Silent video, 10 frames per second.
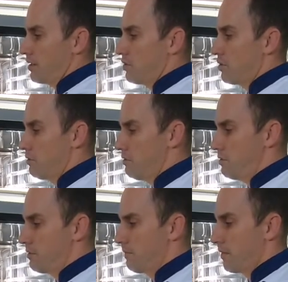to
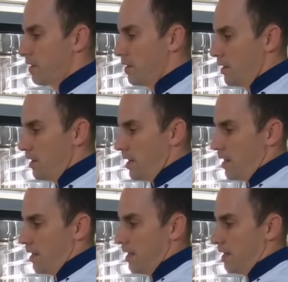choose,
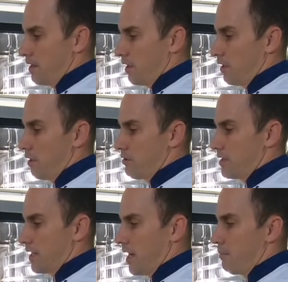and then close
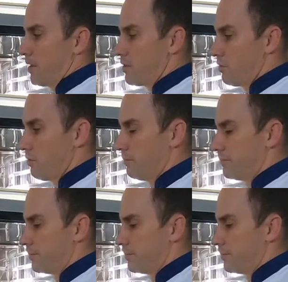the cabinet door.